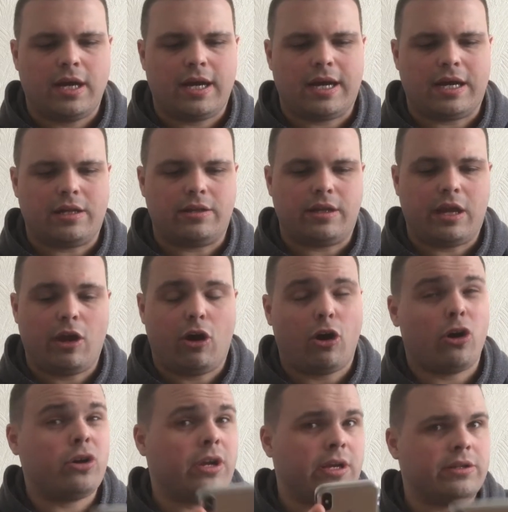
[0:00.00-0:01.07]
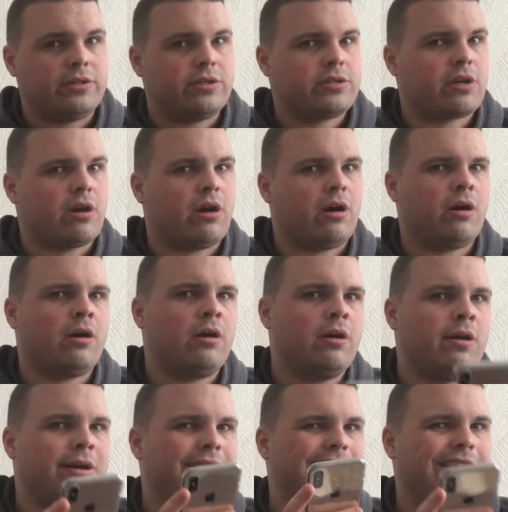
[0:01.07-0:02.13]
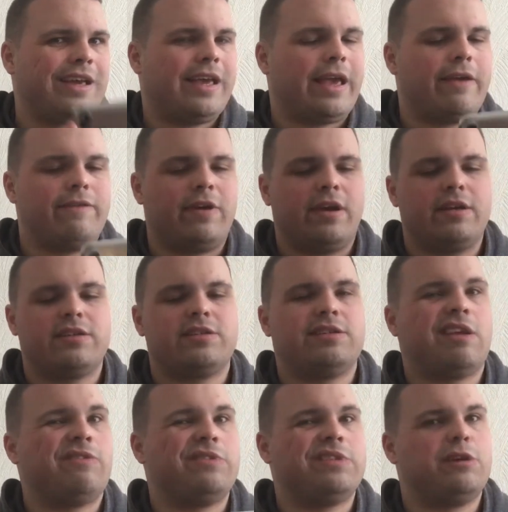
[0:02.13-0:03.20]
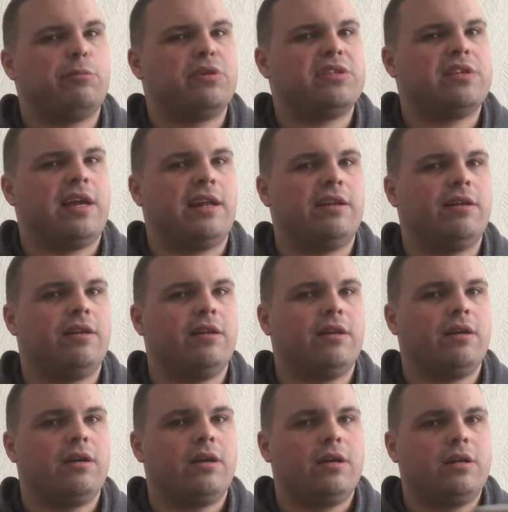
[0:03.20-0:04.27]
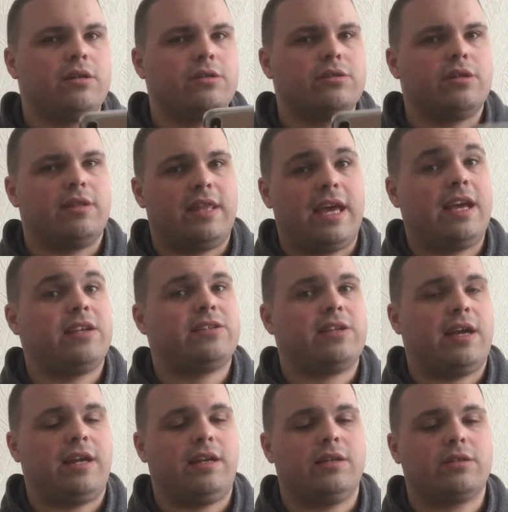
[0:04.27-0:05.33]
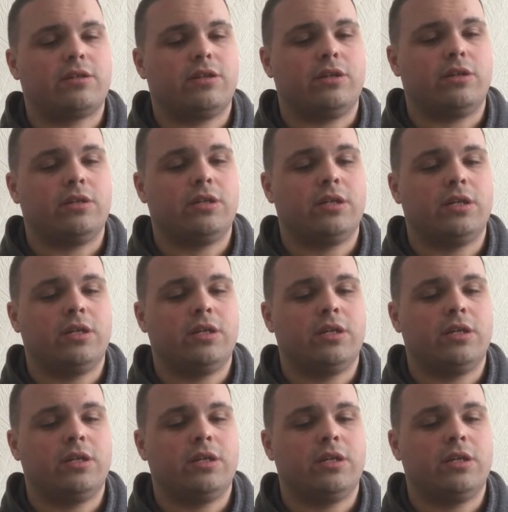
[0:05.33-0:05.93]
and the audience score gave it a 70%, so they're saying it's good.